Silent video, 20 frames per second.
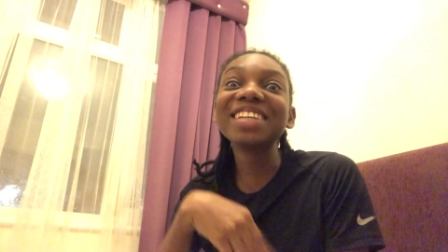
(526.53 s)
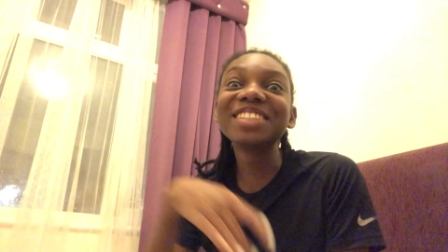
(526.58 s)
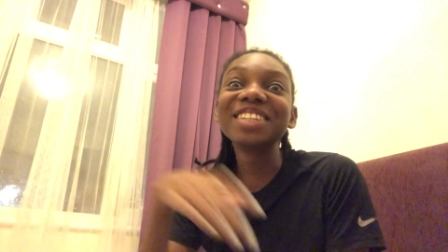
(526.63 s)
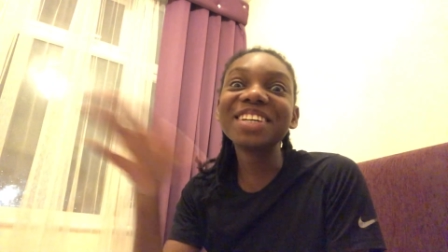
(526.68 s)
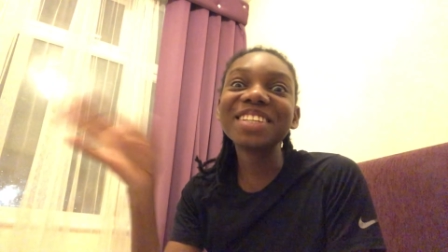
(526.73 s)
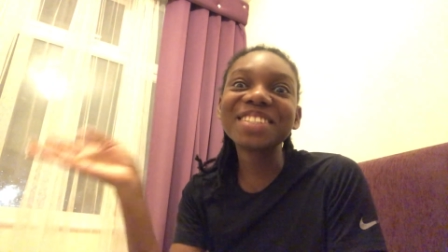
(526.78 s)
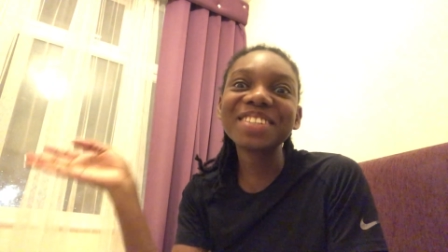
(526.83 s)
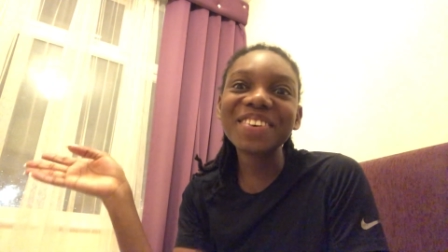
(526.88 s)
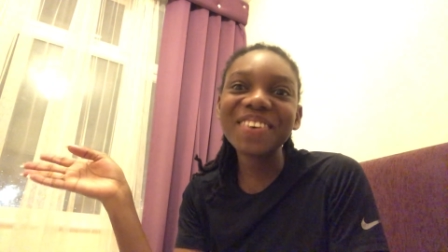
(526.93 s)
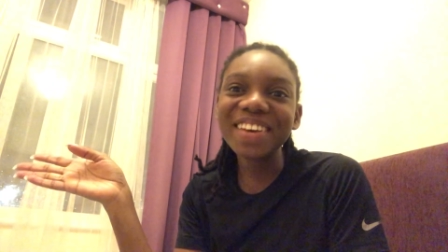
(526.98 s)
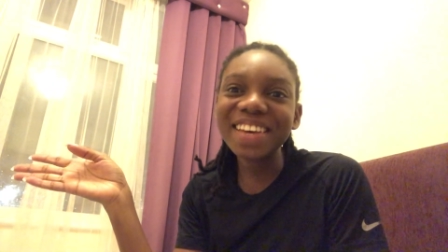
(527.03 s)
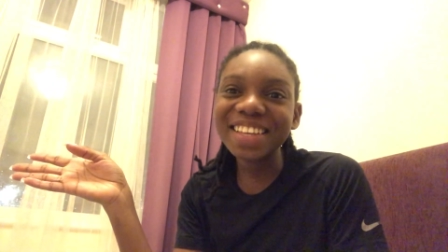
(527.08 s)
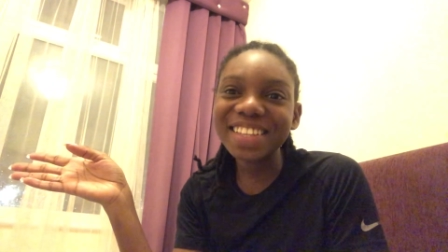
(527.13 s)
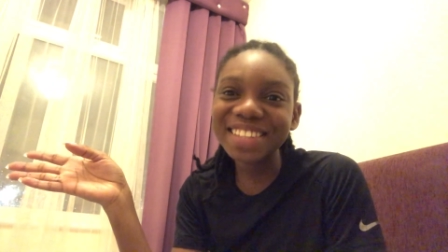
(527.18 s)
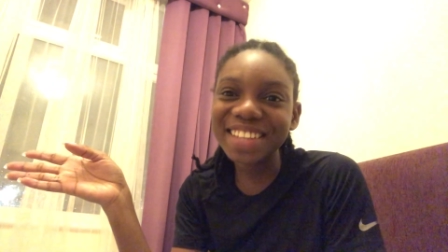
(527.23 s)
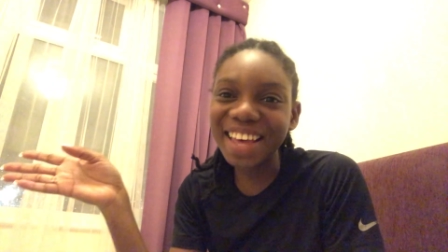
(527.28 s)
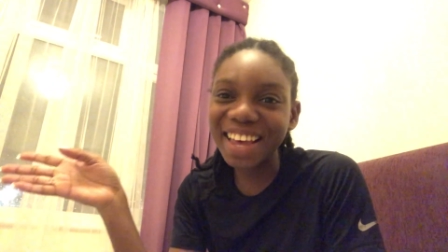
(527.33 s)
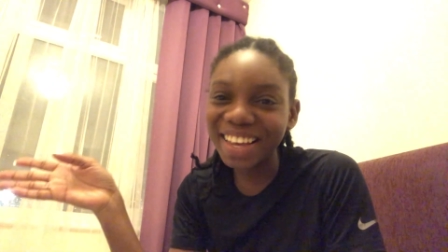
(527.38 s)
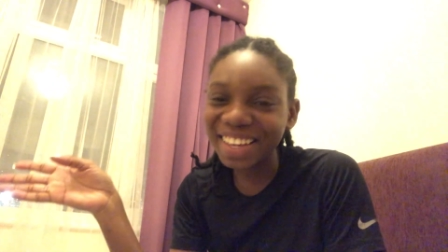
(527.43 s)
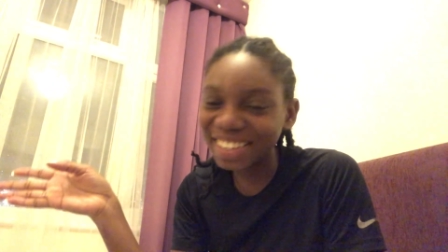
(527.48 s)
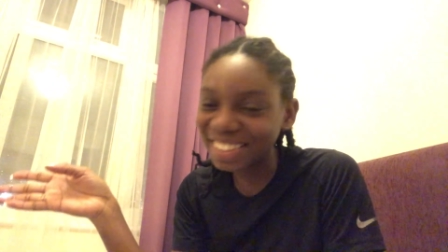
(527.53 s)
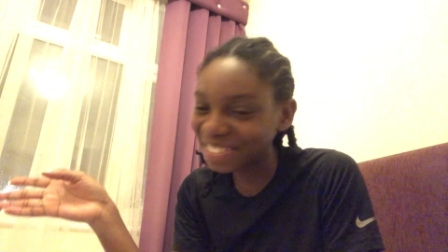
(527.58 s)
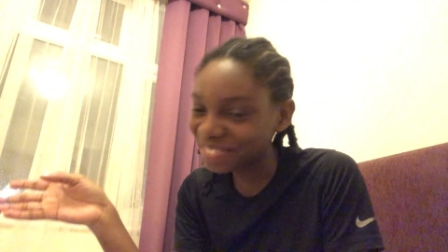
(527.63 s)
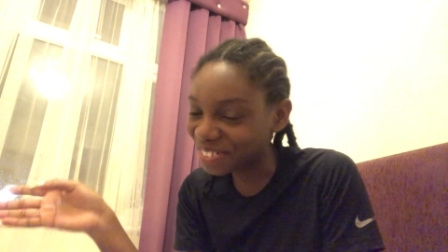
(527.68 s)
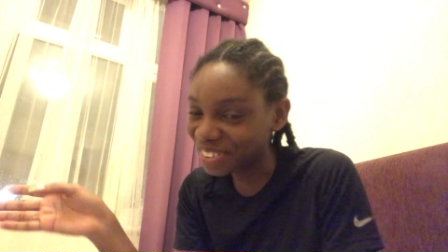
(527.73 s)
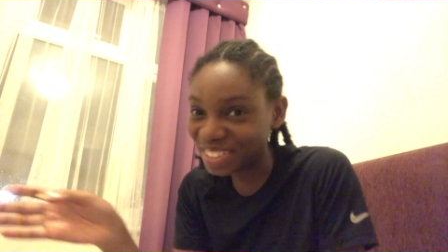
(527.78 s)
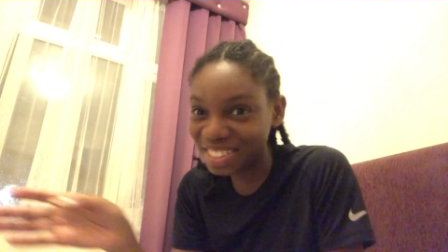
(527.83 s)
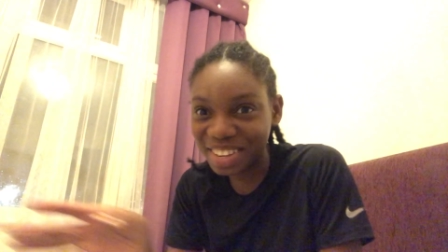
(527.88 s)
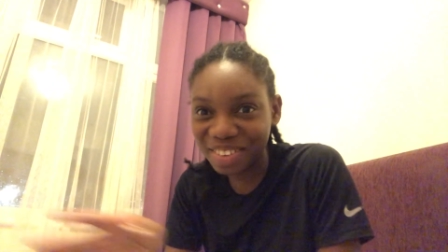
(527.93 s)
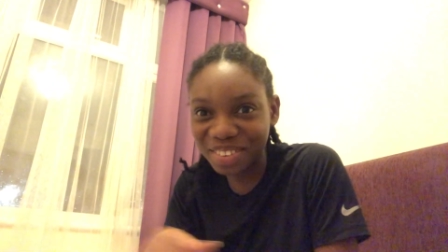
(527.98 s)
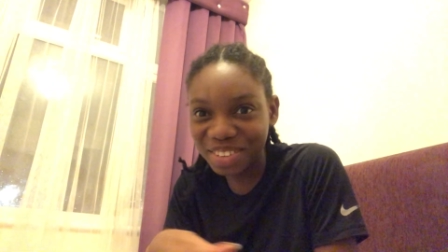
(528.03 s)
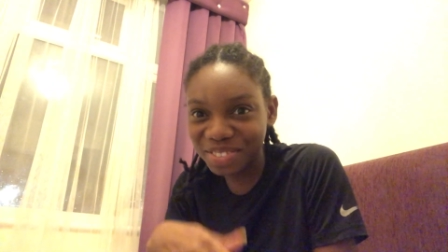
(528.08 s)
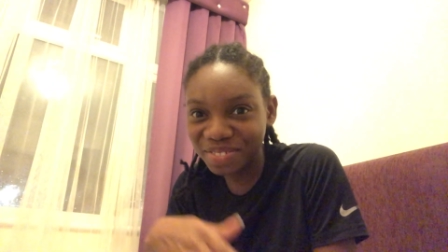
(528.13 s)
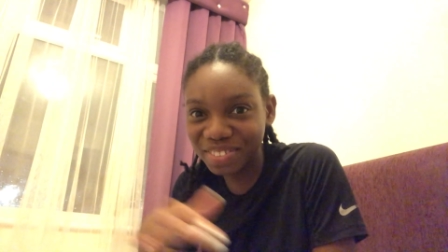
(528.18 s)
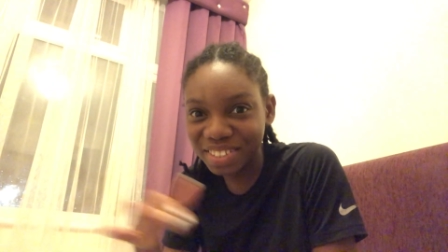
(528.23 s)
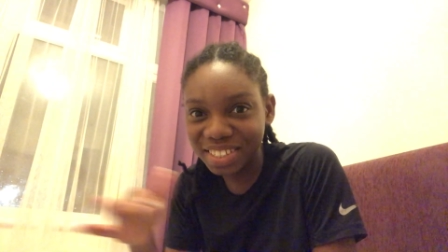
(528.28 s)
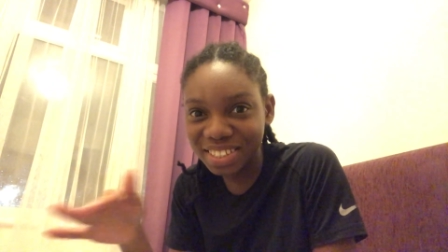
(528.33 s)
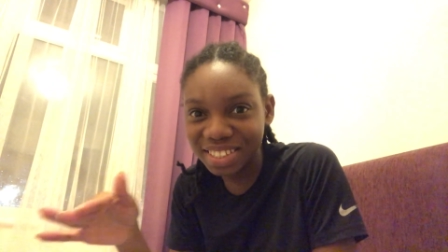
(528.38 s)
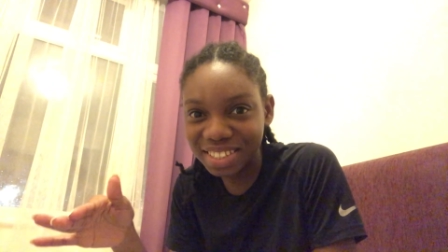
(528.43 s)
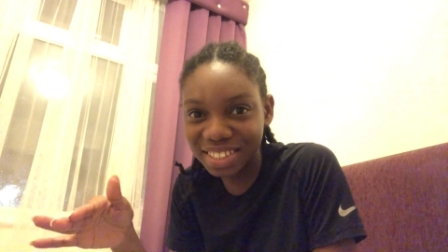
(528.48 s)
just go inside, because I was
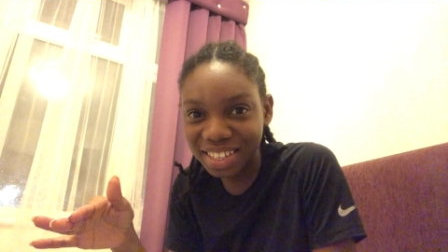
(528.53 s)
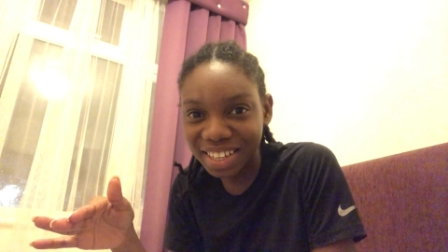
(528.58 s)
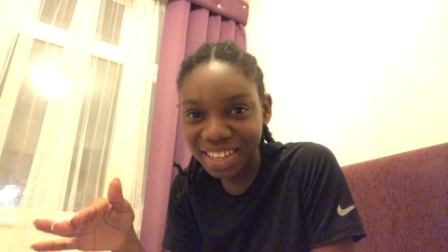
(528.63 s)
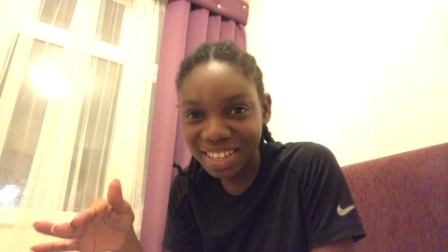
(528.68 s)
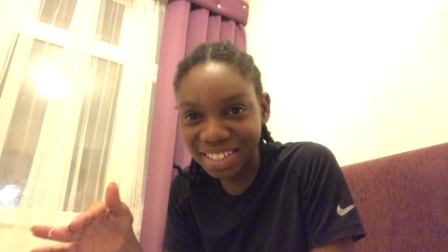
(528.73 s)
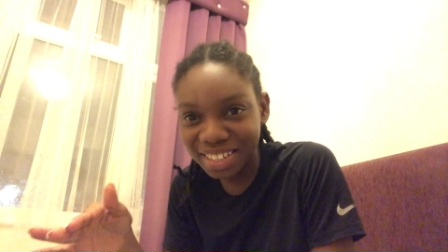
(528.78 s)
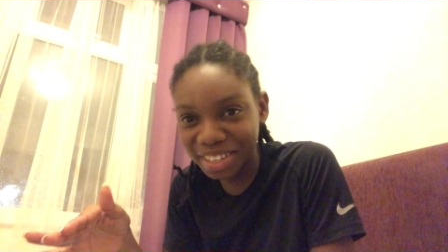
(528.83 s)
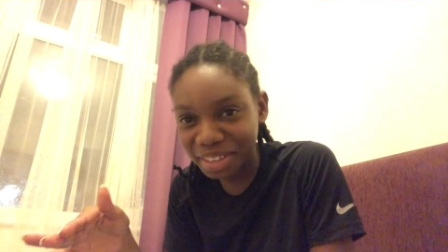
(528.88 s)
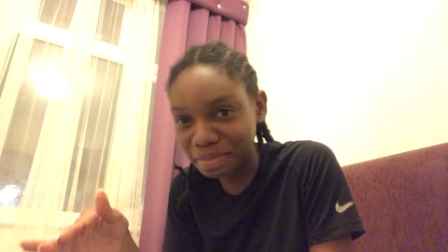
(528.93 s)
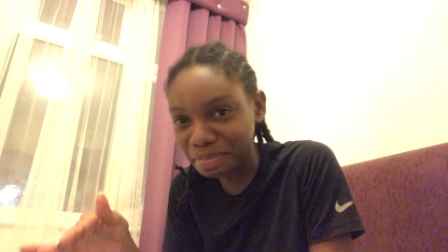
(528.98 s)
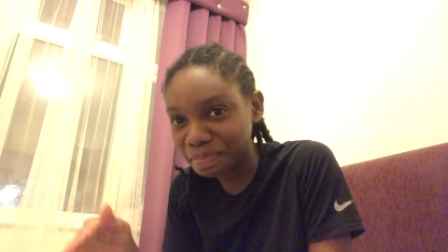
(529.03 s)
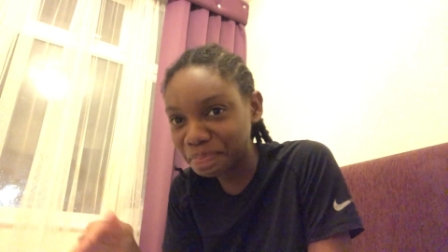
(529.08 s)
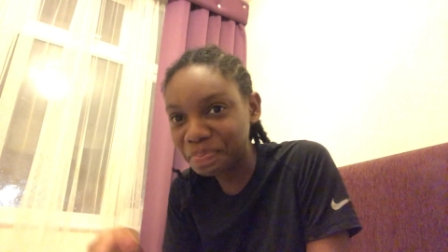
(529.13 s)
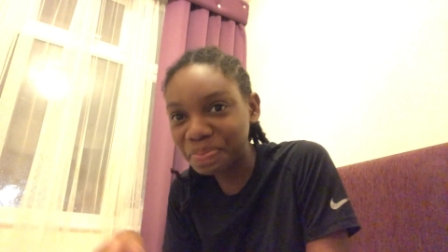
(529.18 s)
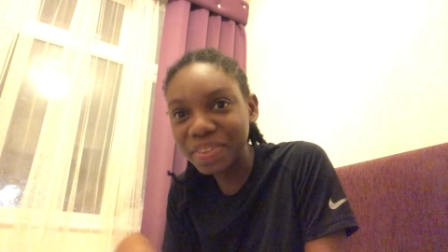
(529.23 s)
really delaying him